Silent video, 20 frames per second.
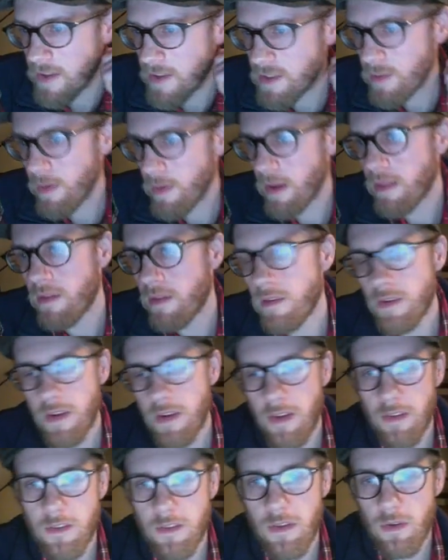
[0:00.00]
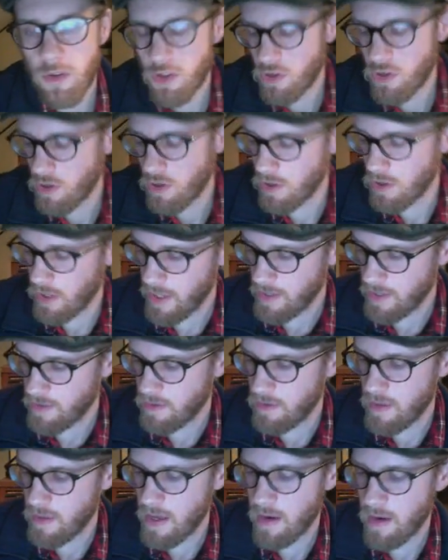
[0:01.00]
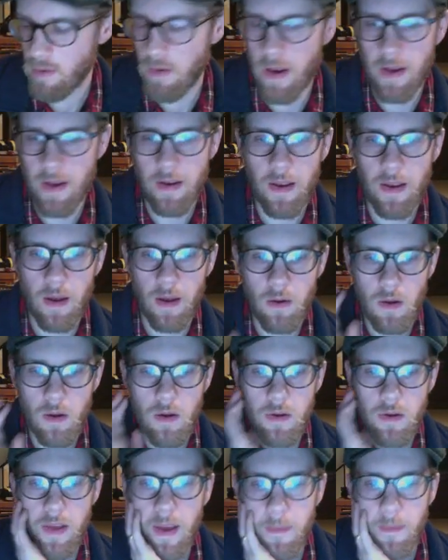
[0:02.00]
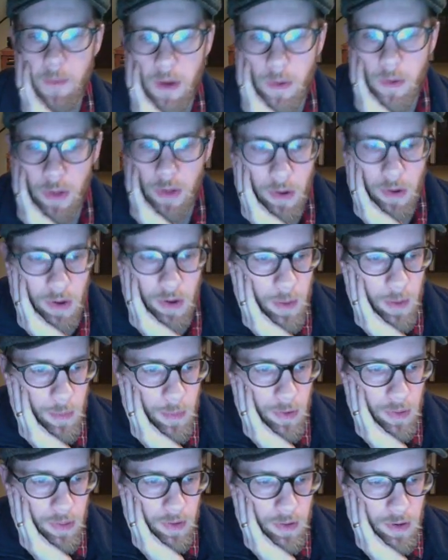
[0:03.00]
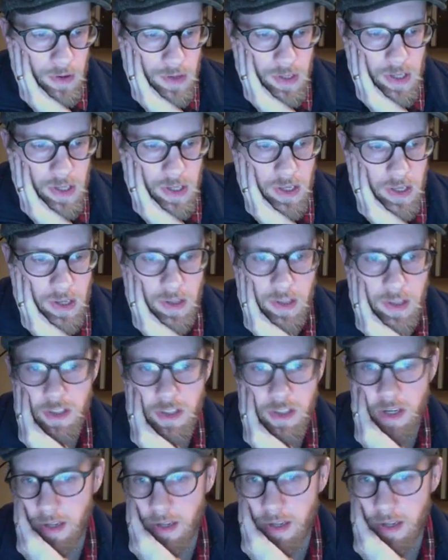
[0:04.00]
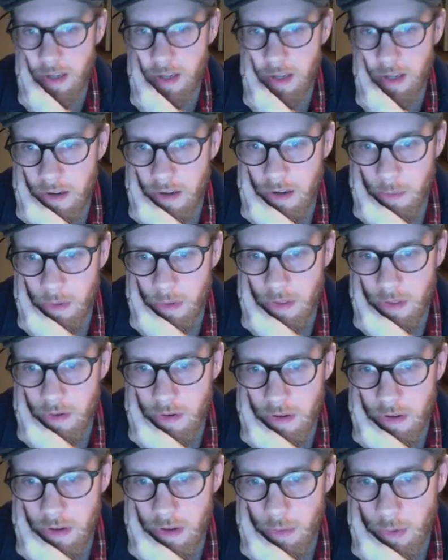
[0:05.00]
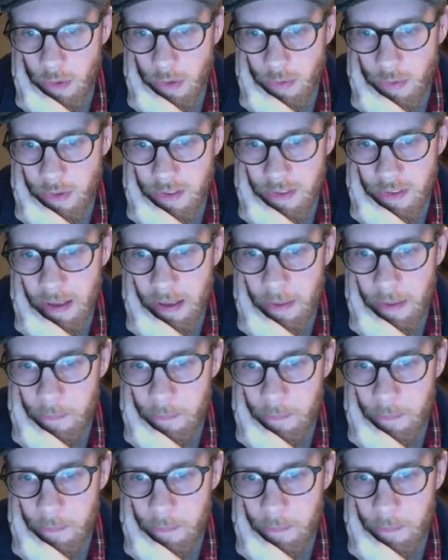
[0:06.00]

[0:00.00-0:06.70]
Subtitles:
about 13, so sure, let's do that right now. Okay, here we go, number 13. Let's check it out here. Number 13, which one's that?